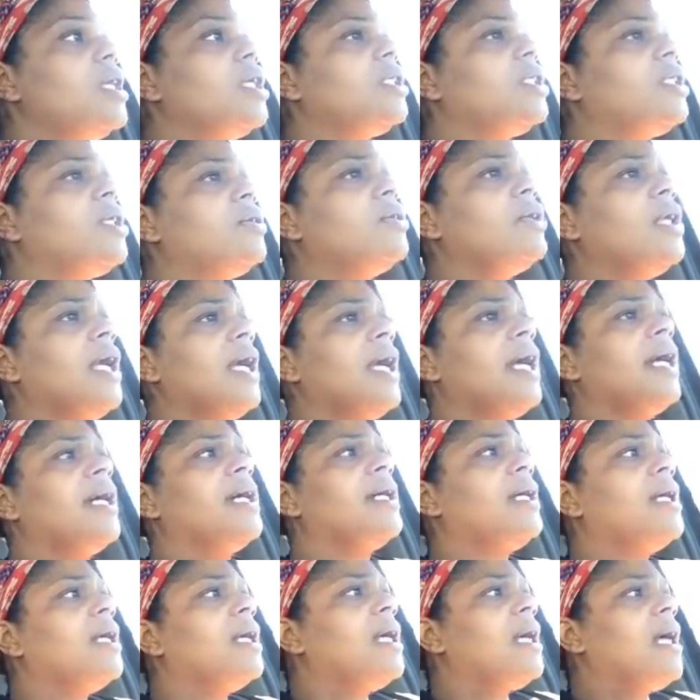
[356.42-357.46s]
So
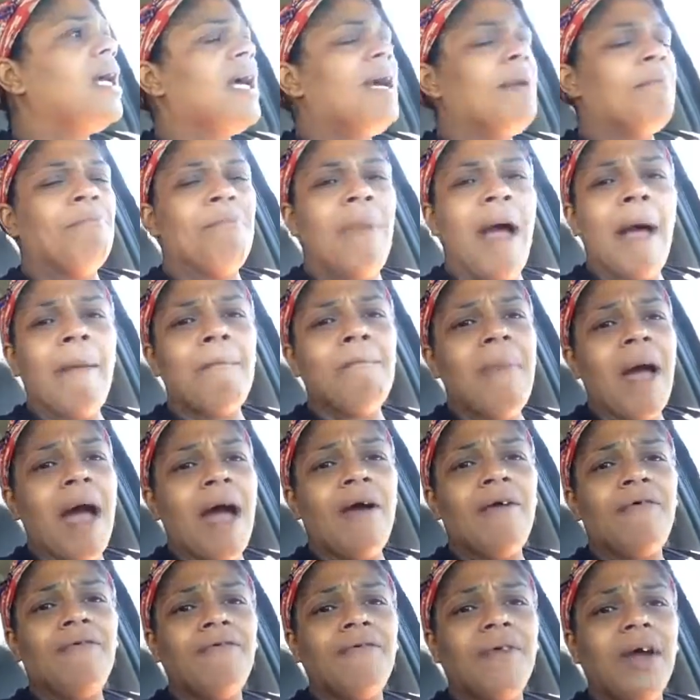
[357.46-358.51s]
yeah, my
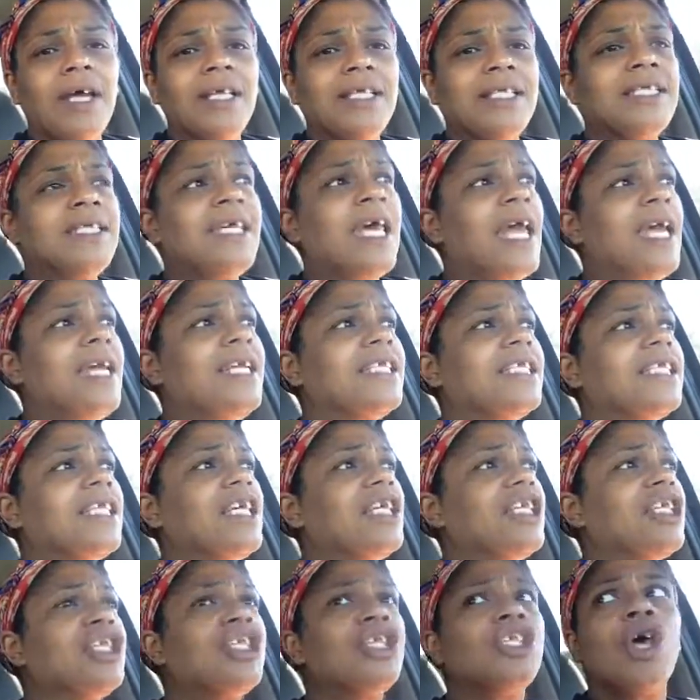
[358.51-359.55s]
mouth tastes
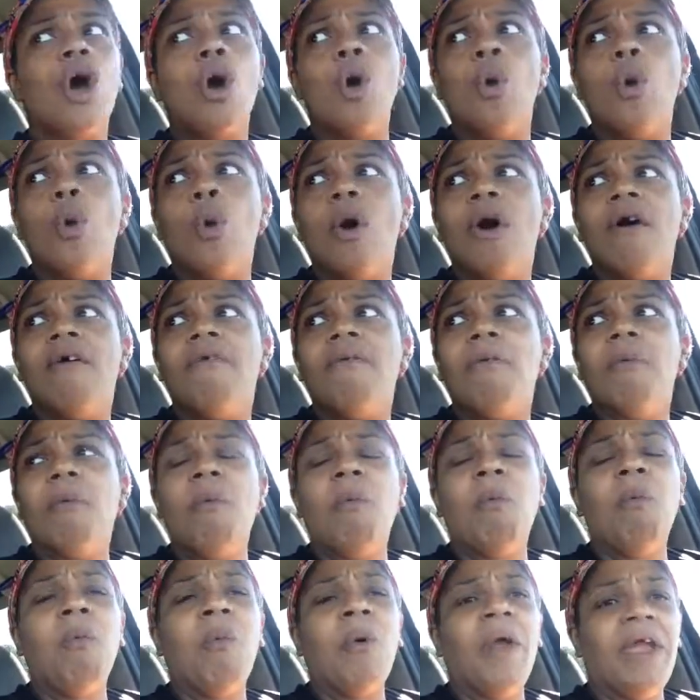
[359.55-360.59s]
so
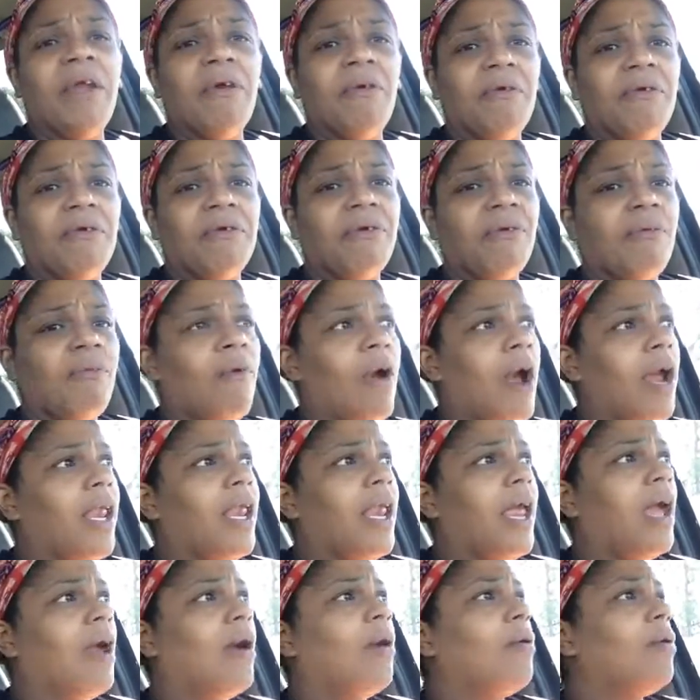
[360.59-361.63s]
weird
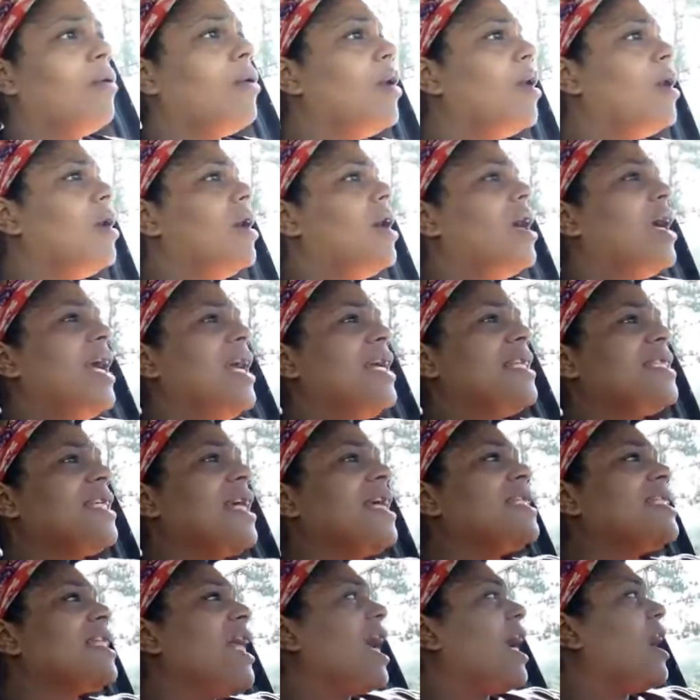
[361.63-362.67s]
right now. It
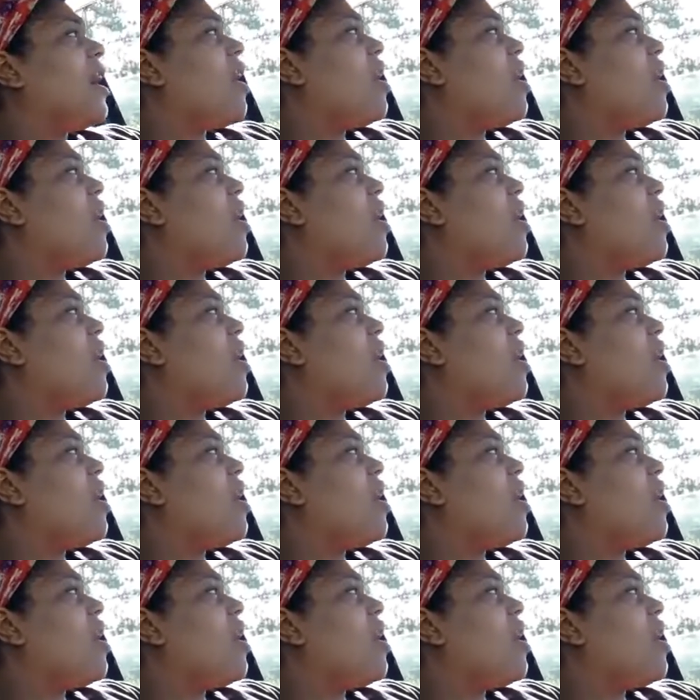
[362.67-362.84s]
tastes